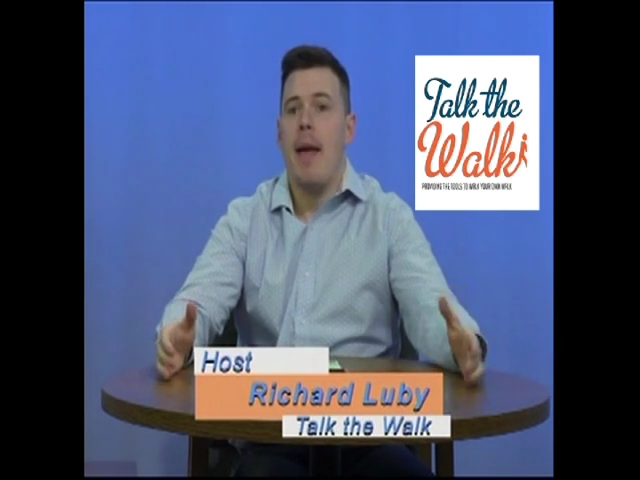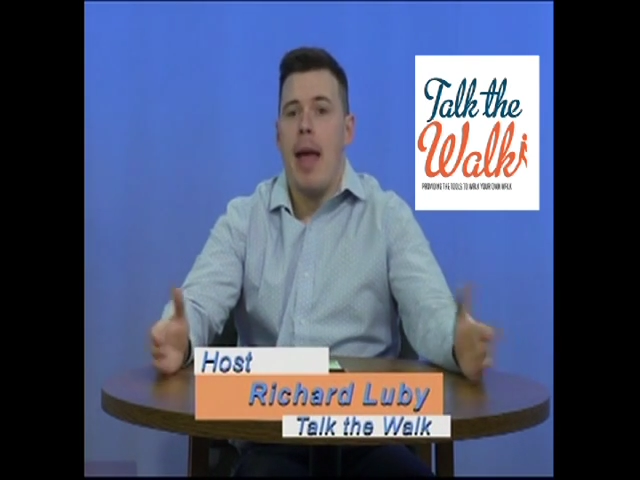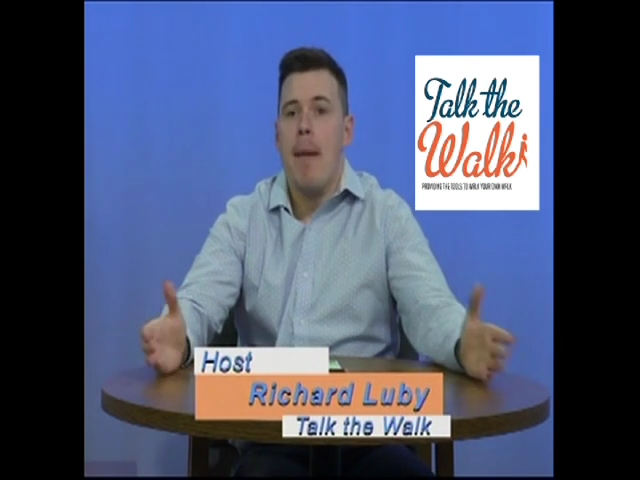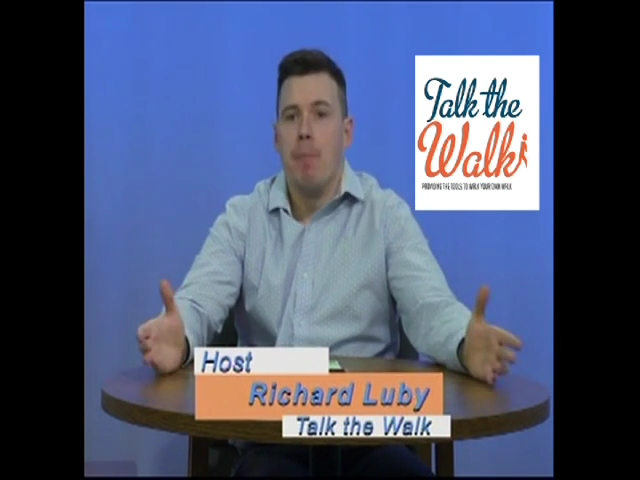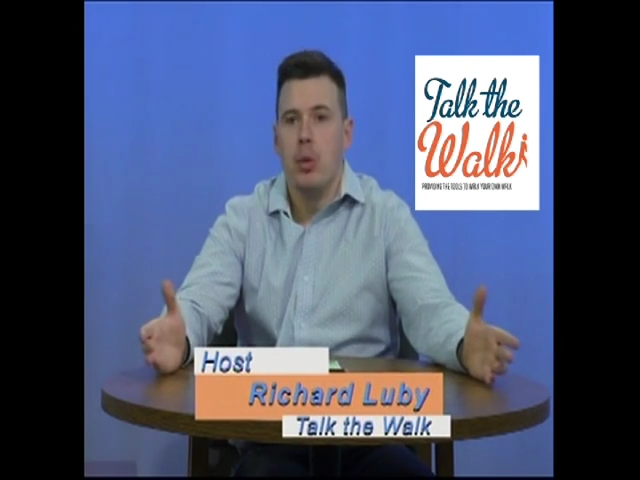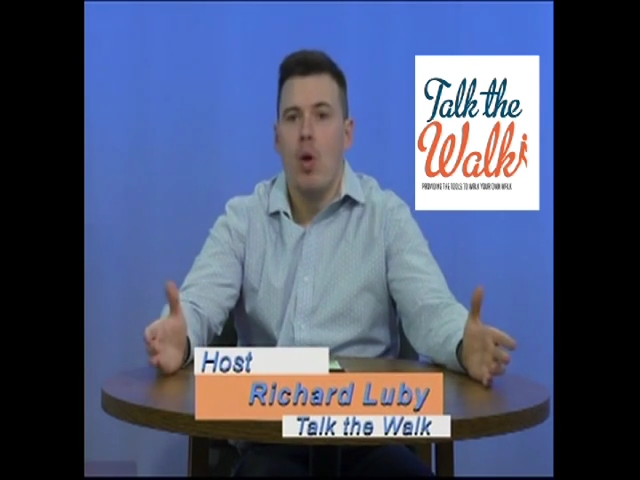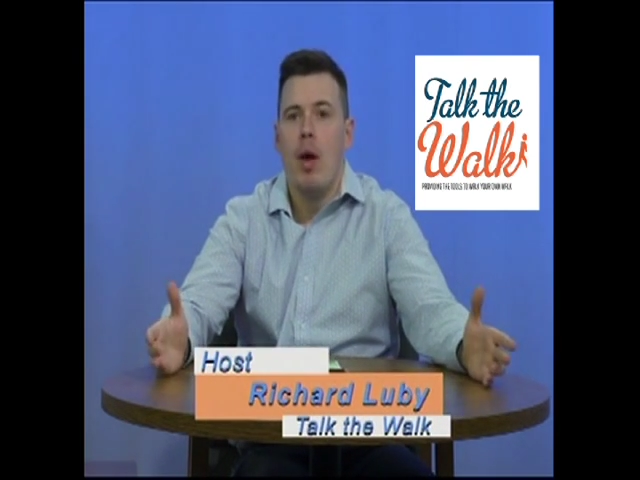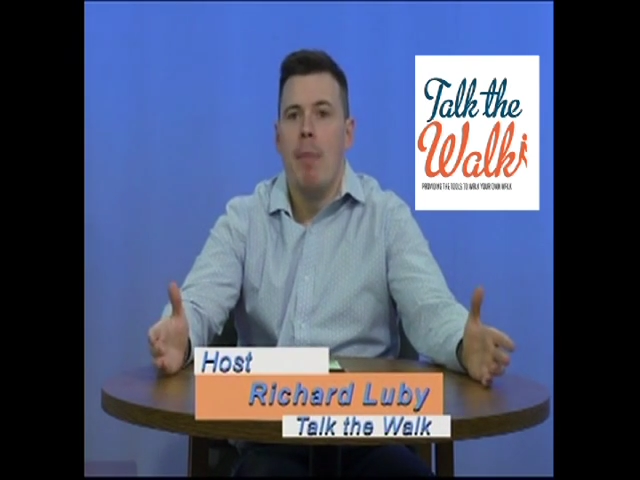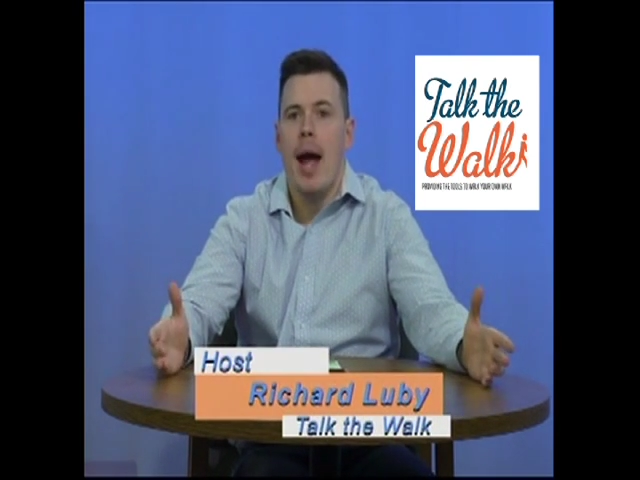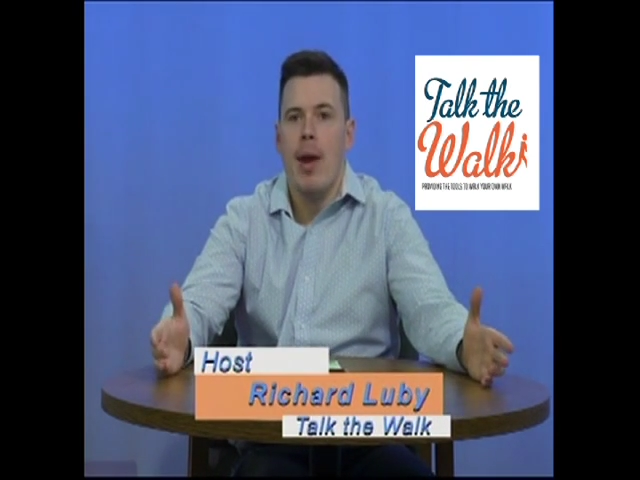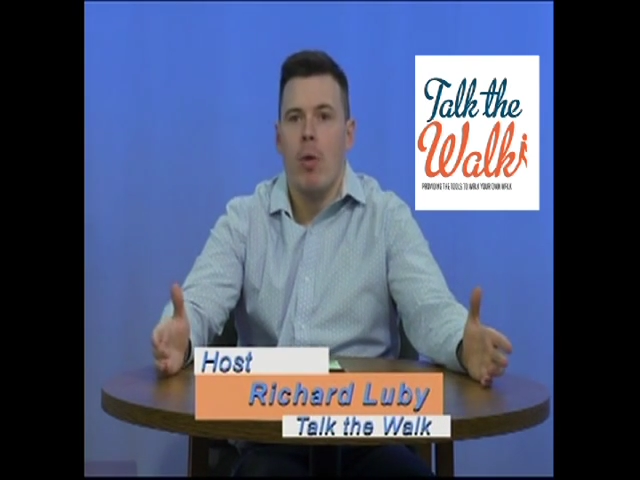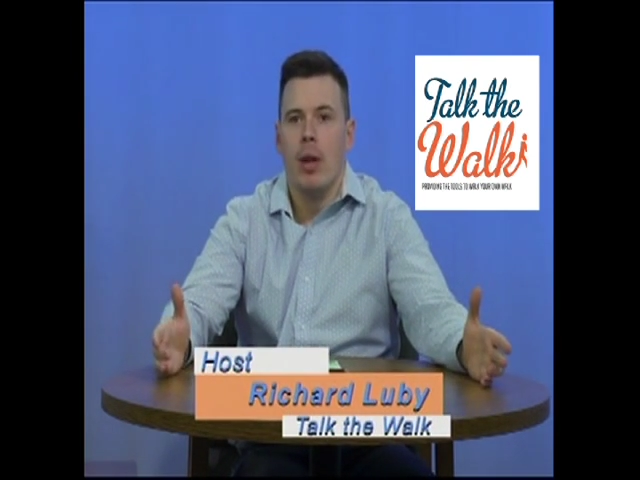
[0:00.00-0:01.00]
employed
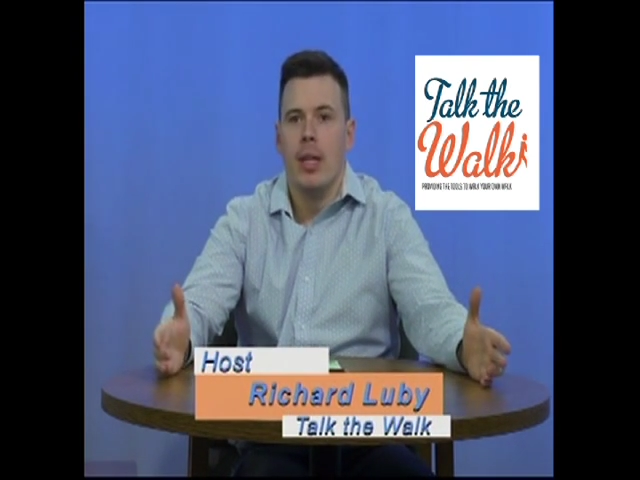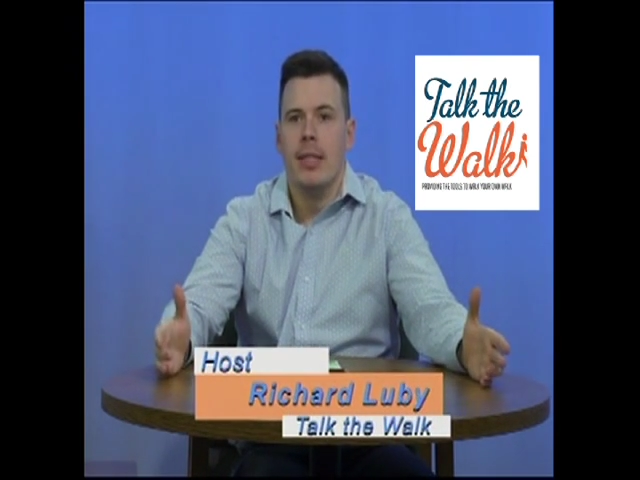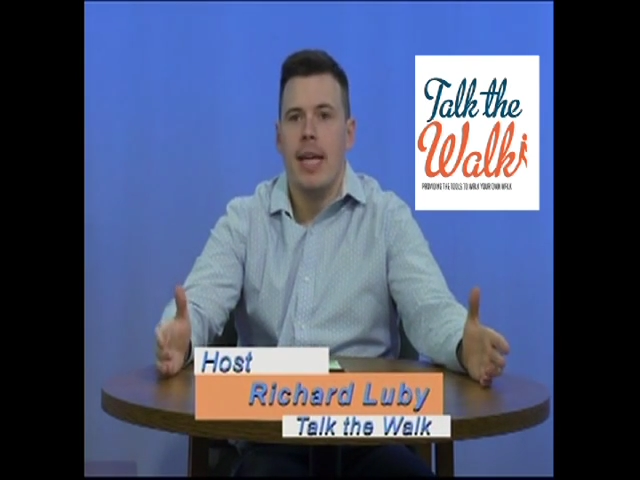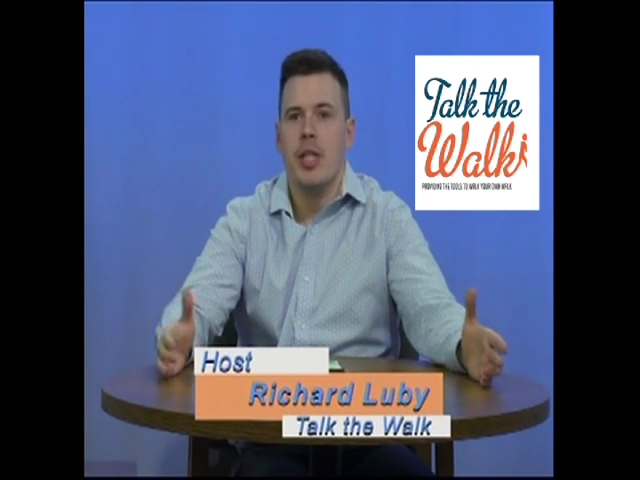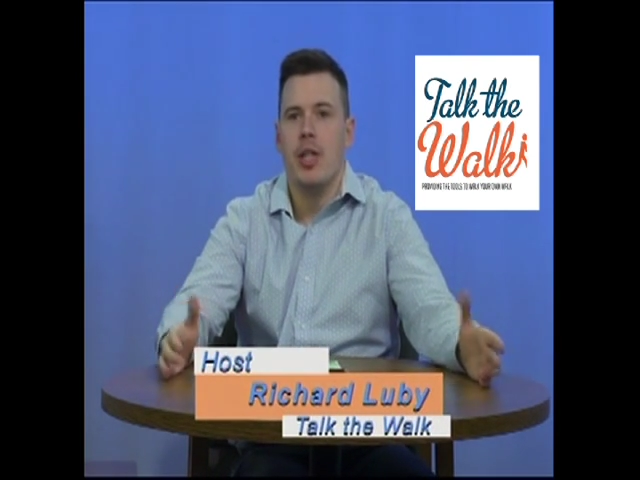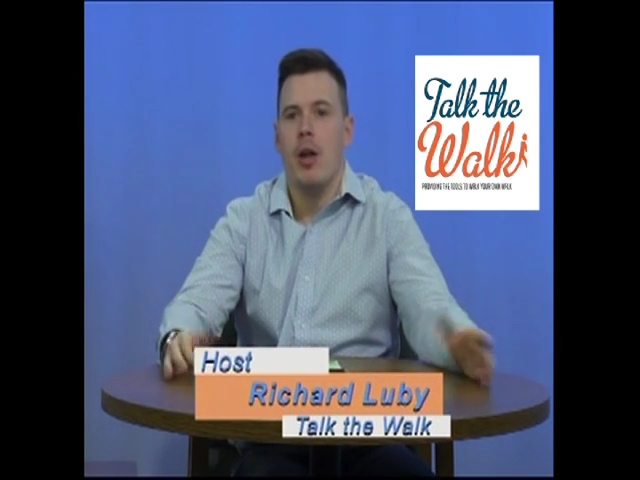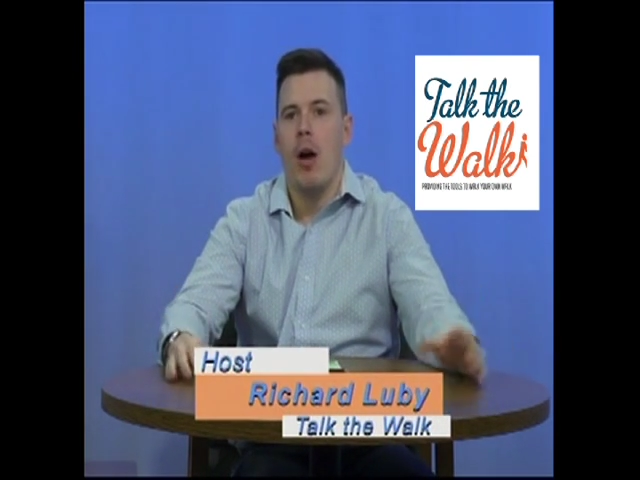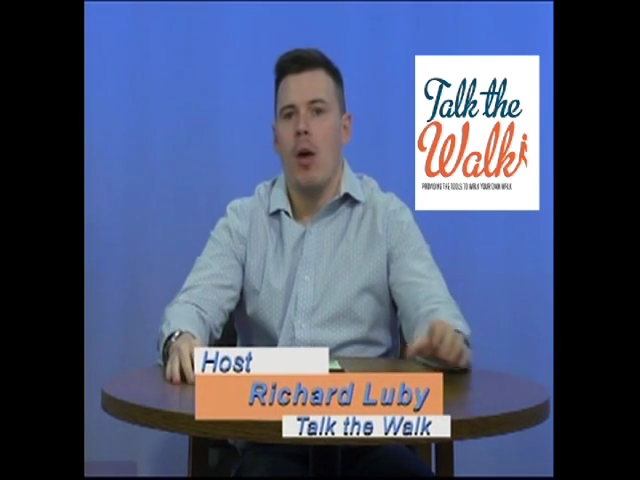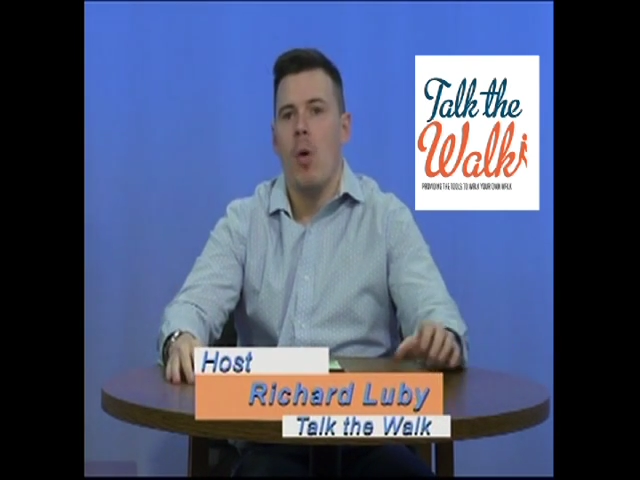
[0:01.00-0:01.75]
by an organization?